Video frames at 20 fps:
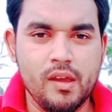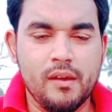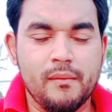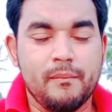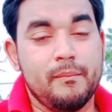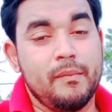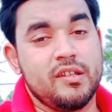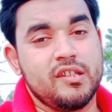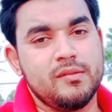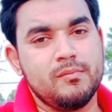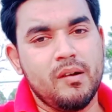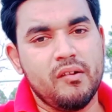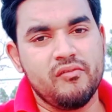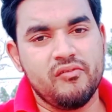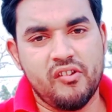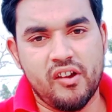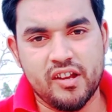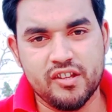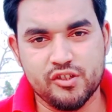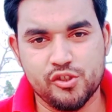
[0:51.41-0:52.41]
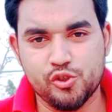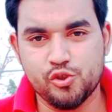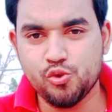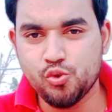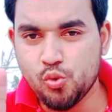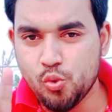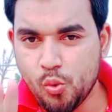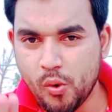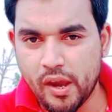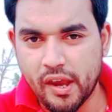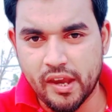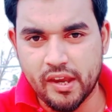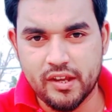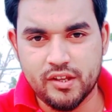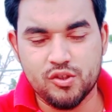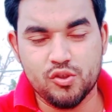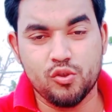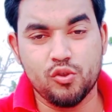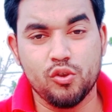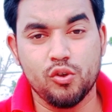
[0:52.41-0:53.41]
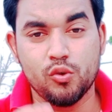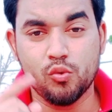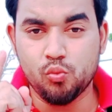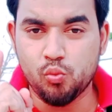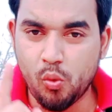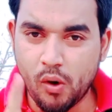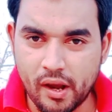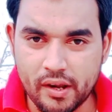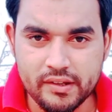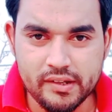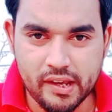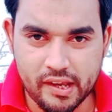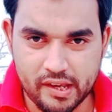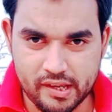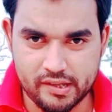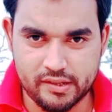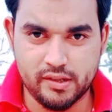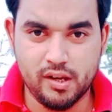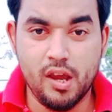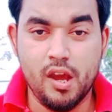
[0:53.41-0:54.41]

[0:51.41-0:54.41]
maximum find 2 ad or 1 ad.